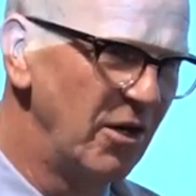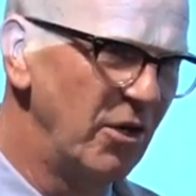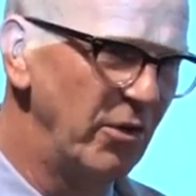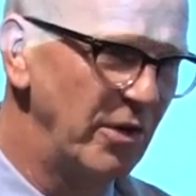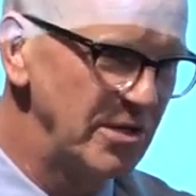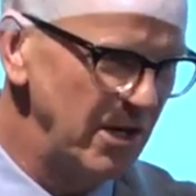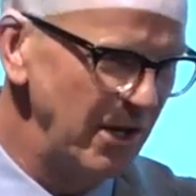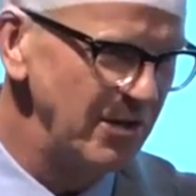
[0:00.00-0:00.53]

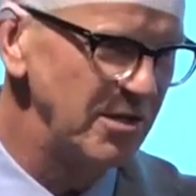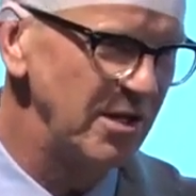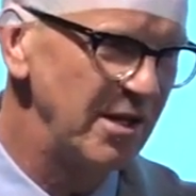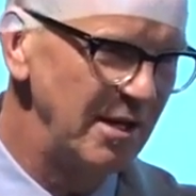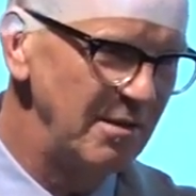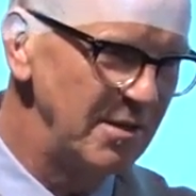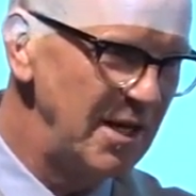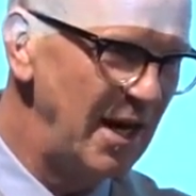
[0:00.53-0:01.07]
who is going to
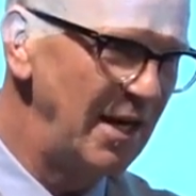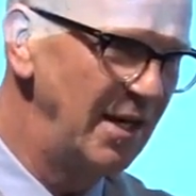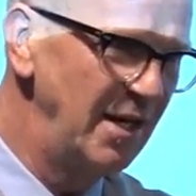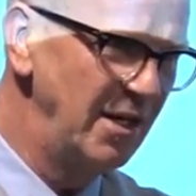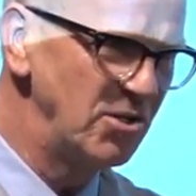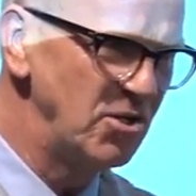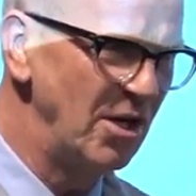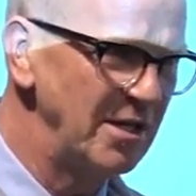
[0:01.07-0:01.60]
then
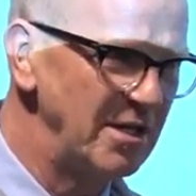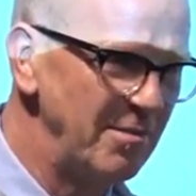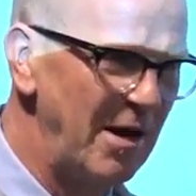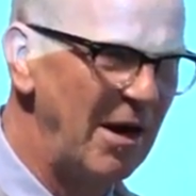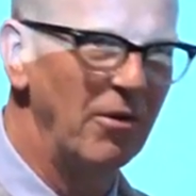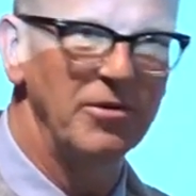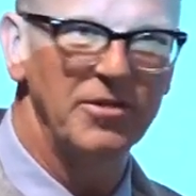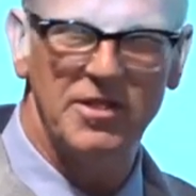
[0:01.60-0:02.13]
take each item
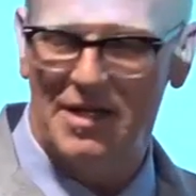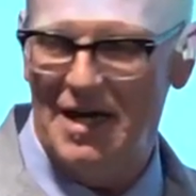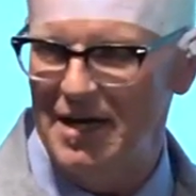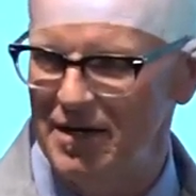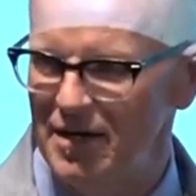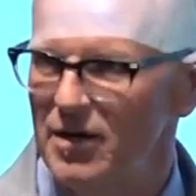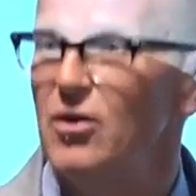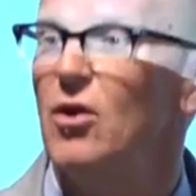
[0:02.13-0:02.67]
out and
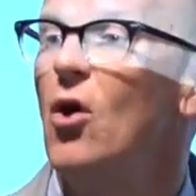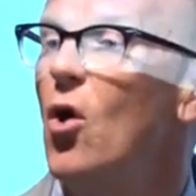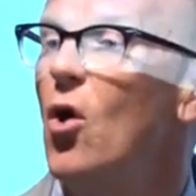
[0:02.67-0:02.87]
scan it,